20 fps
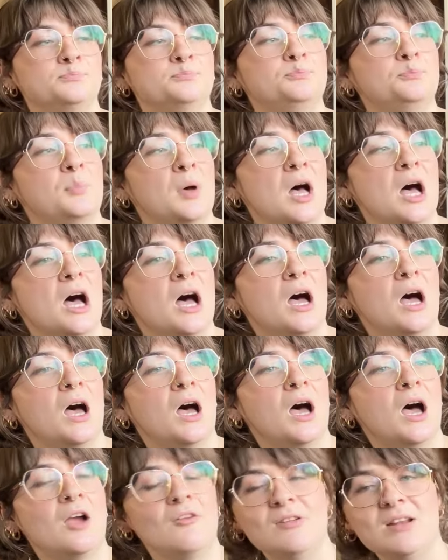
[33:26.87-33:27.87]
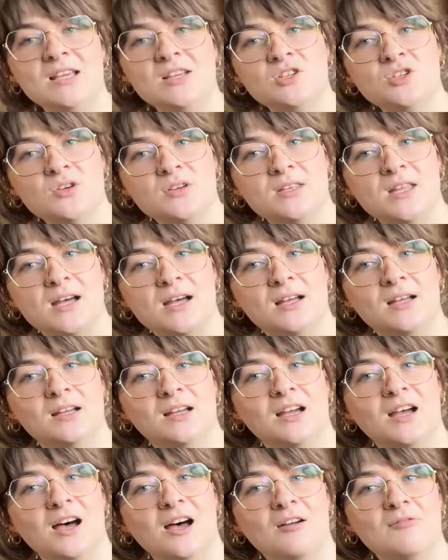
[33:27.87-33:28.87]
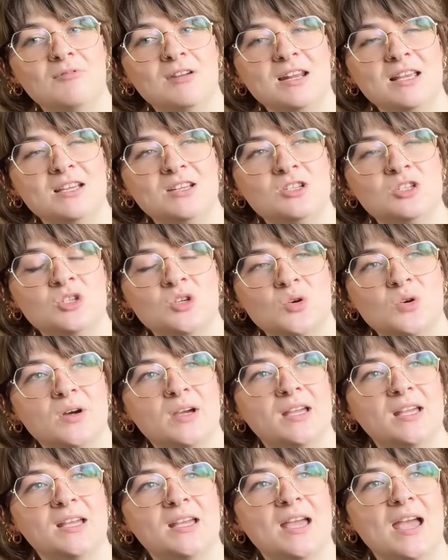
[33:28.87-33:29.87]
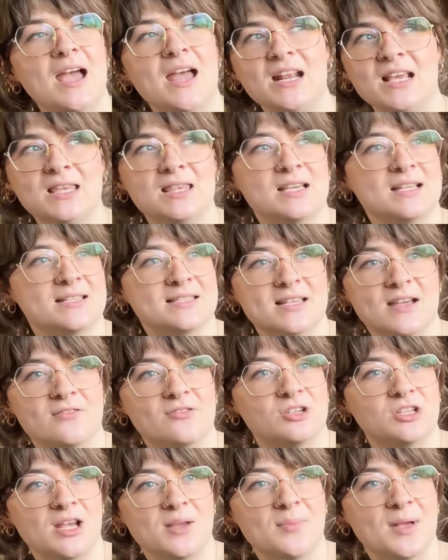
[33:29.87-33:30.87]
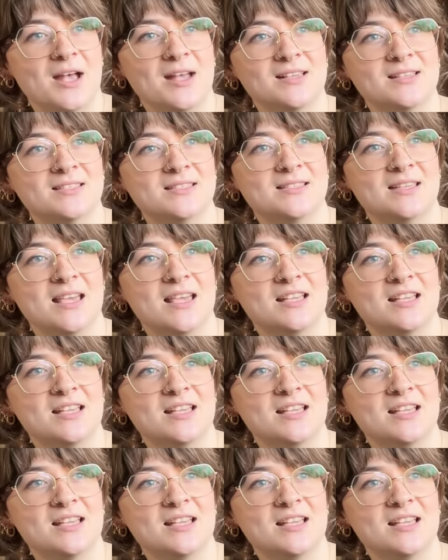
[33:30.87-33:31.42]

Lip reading: but I really enjoyed that. I really enjoy anything Sarah J Maas.